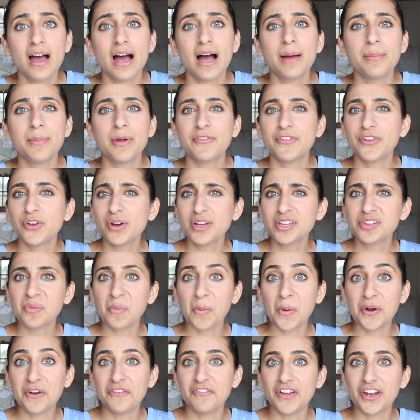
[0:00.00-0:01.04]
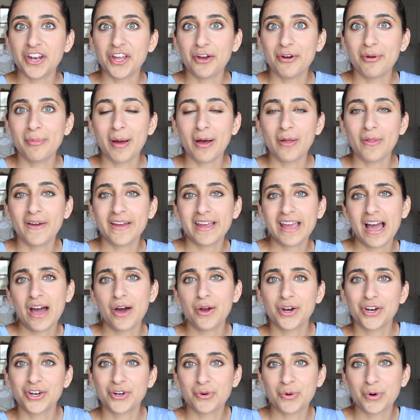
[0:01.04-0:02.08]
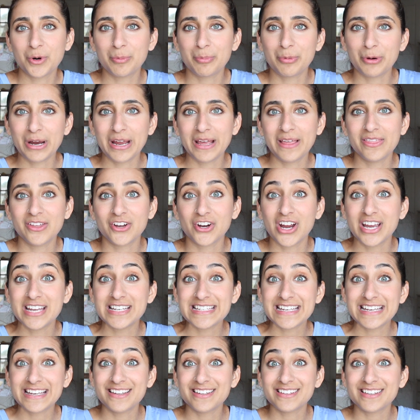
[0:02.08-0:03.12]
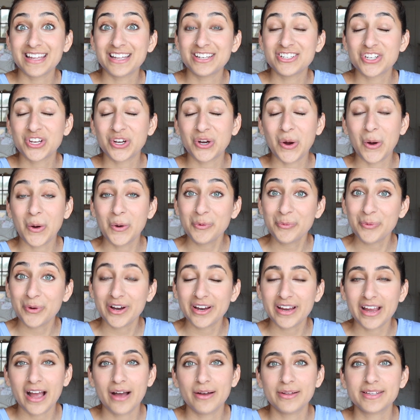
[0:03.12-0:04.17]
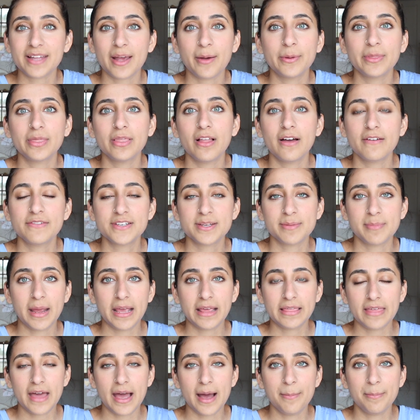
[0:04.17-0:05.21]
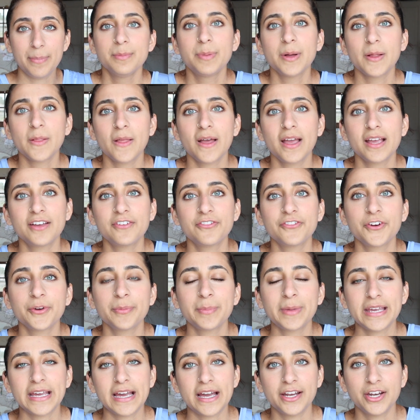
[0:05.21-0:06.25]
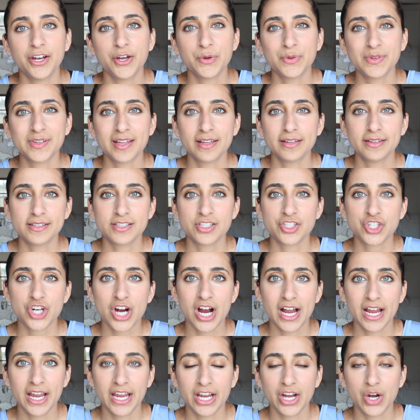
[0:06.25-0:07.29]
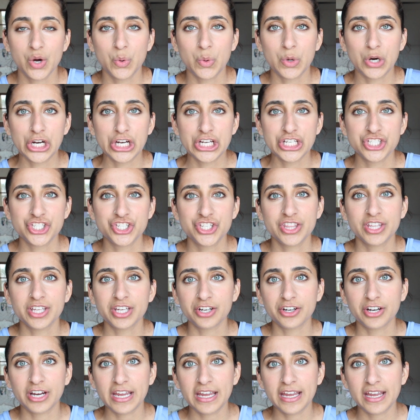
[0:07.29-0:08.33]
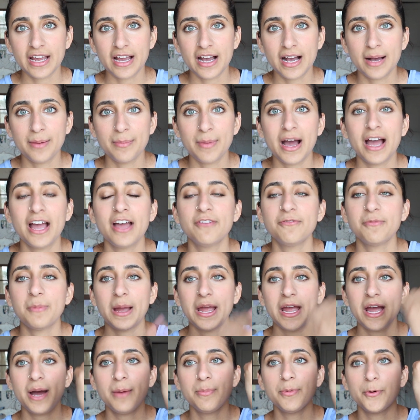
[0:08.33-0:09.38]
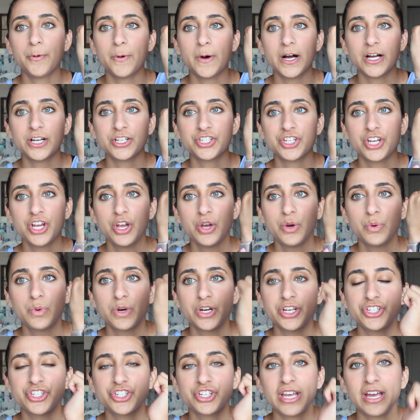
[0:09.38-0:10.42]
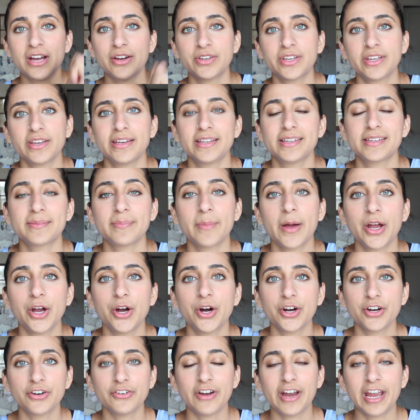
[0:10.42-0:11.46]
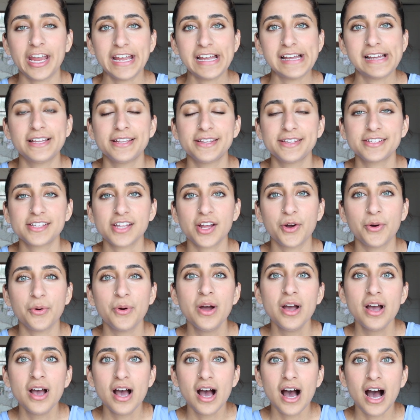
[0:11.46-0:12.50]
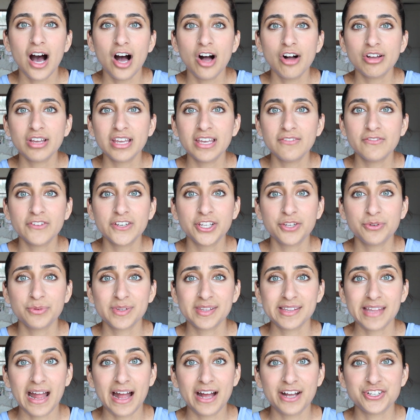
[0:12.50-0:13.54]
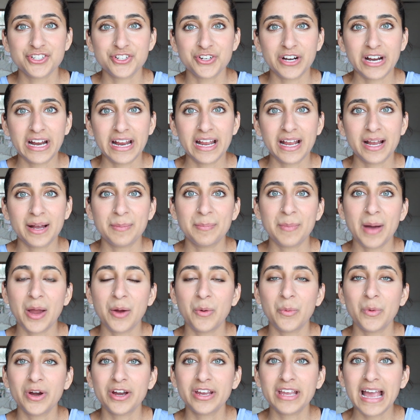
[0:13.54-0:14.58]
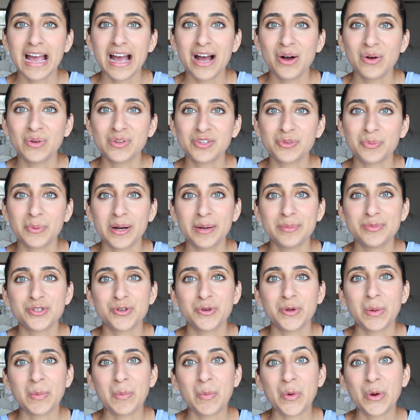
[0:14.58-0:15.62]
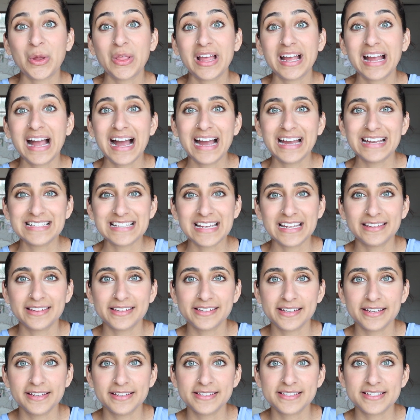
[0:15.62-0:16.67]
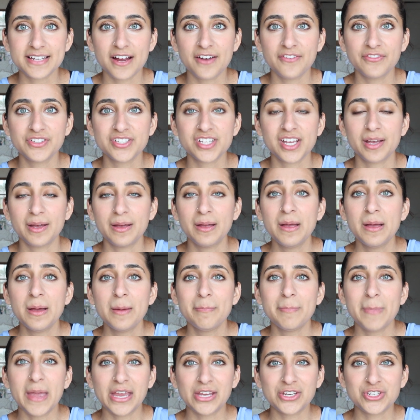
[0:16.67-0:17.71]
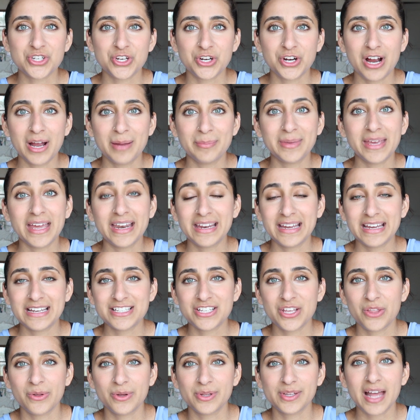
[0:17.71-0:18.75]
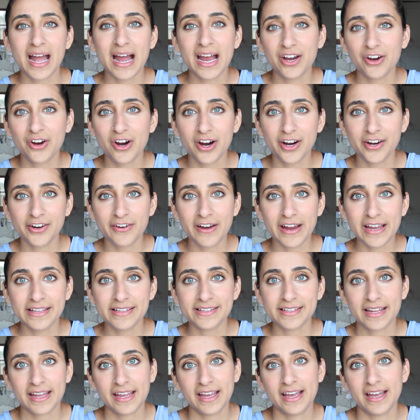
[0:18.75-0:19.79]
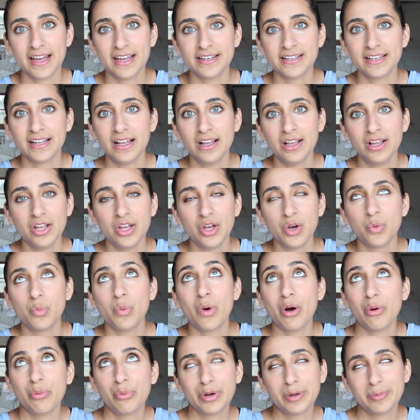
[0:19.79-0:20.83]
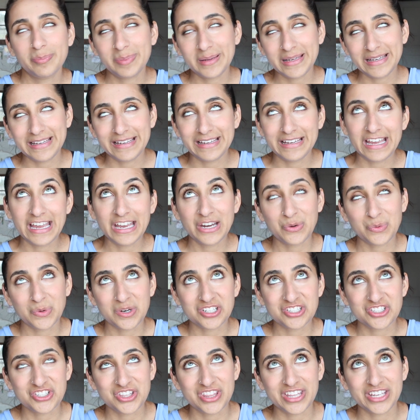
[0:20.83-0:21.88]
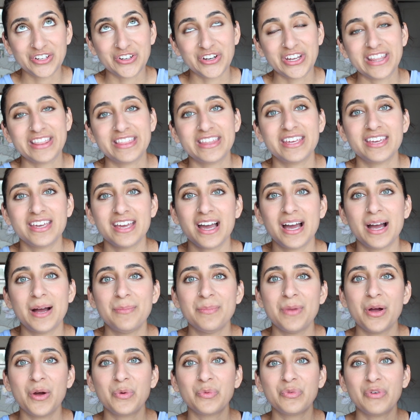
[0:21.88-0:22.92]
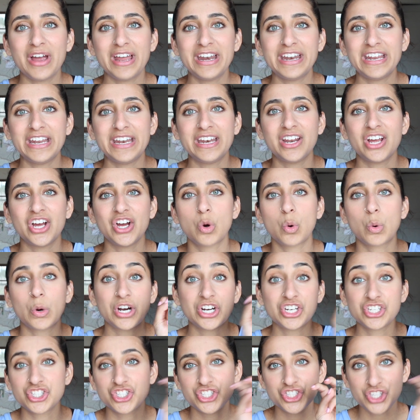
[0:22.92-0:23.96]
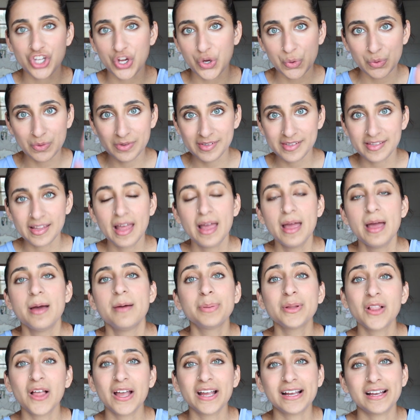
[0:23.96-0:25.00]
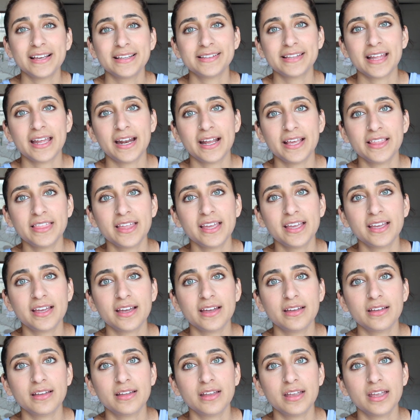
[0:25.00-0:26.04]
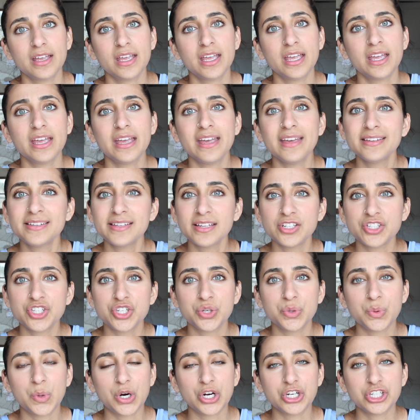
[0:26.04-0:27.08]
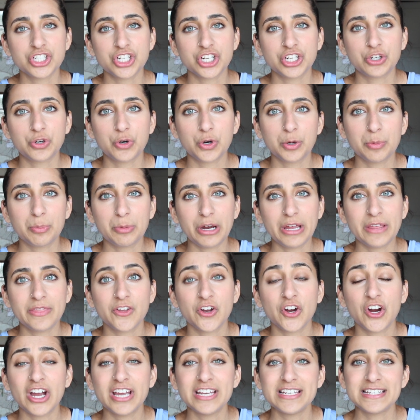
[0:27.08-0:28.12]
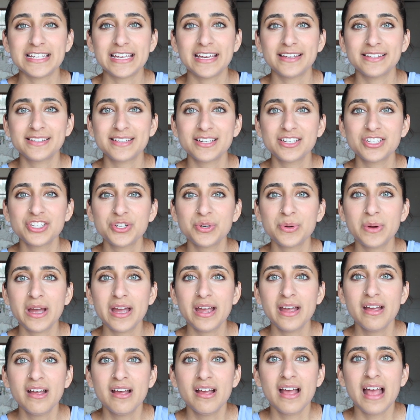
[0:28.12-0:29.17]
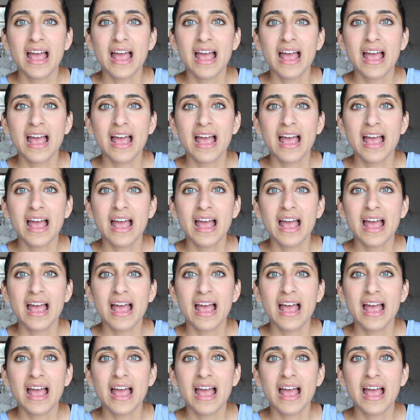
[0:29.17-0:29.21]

Um, if you guys want a video about like how to incorporate their ideas into your own workouts, I would love to make that. But, but like for me, I know since trying Orange Theory, um, I have my Apple Watch which calculates my heart rate. And so I'll even use that during my workouts when I'm doing more like high intensity stuff to make sure I'm getting into those higher heart rates and what would be in Orange Theory, the um, red and orange zones. But like I said, I think it isn't too hard to incorporate their ideas into it.